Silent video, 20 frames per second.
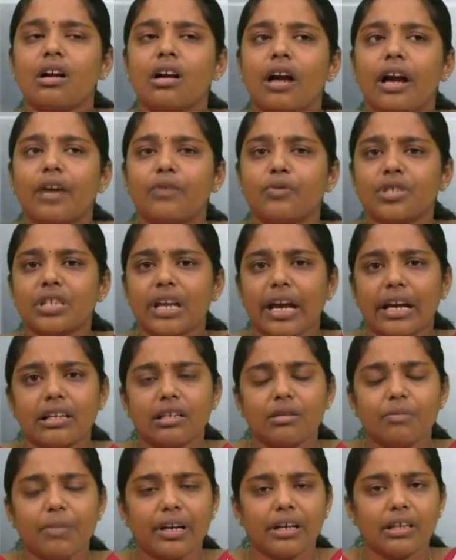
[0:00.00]
it was
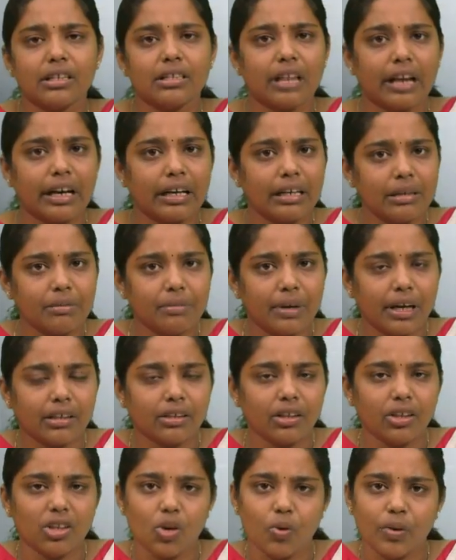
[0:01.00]
aided by directly by
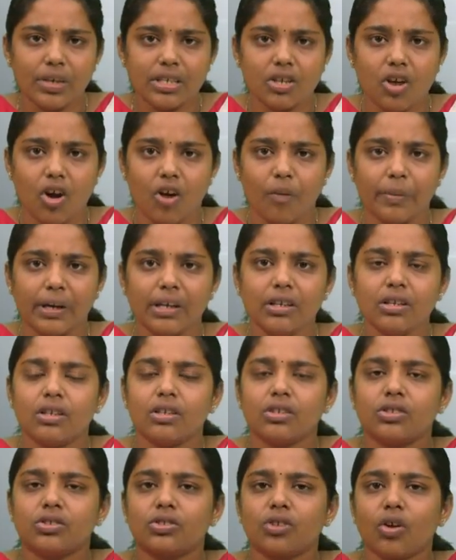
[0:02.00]
the U.S. government.
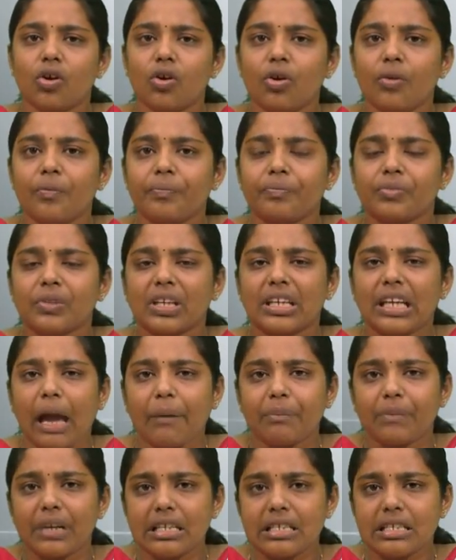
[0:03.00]
So the
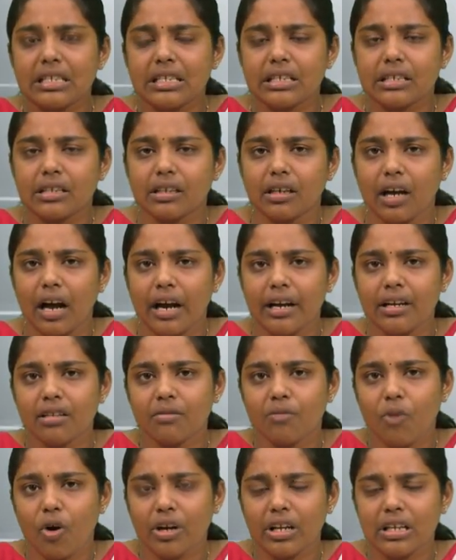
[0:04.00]
capitalistic and the
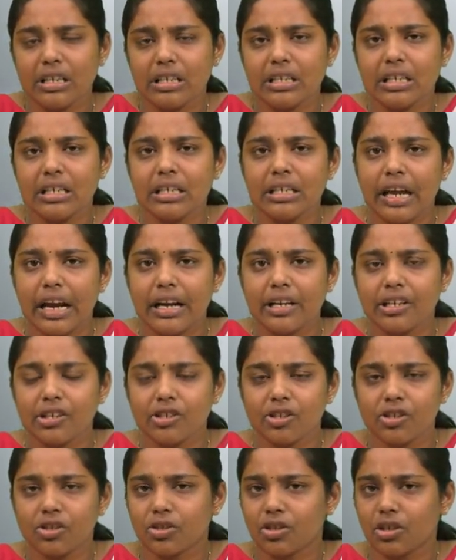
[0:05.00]
modernity entered
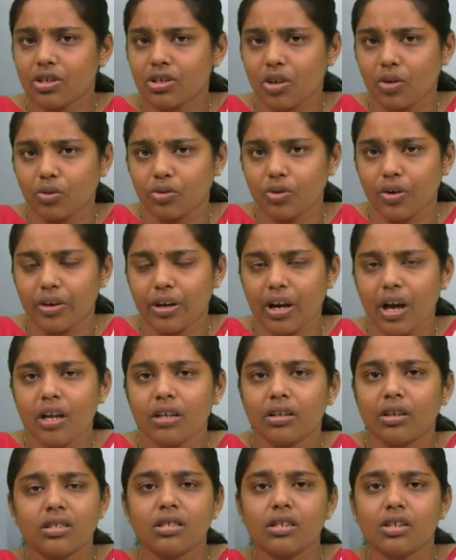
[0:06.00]
into the South Korea.
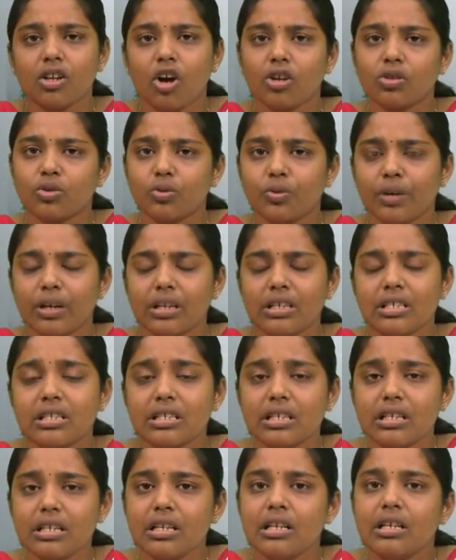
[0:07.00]
Now, so North Korea
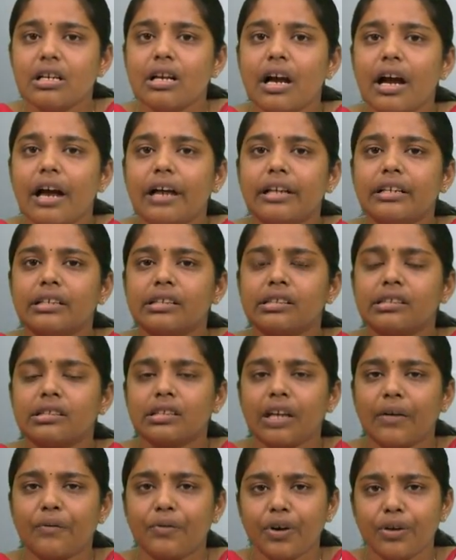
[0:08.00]
still it is
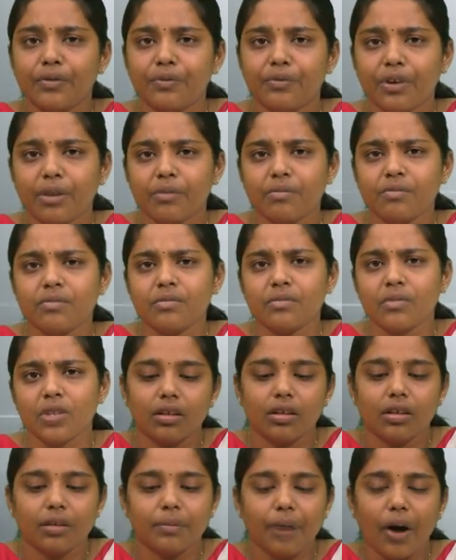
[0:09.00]
suffered from
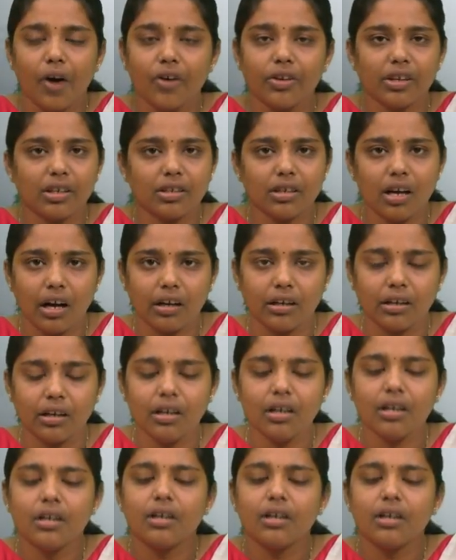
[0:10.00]
poverty and hunger.